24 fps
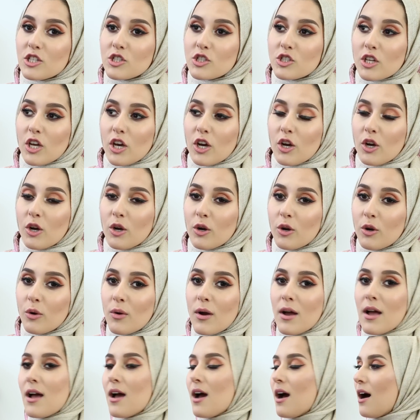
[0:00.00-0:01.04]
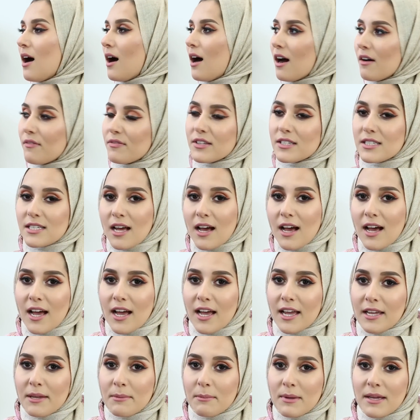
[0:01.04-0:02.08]
So half the
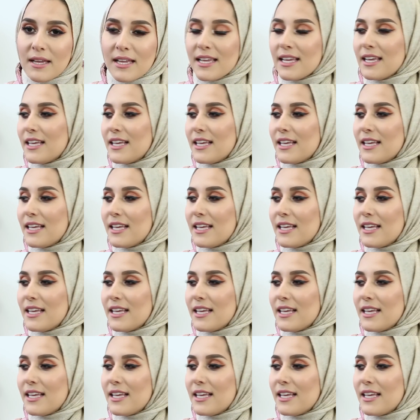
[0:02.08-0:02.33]
time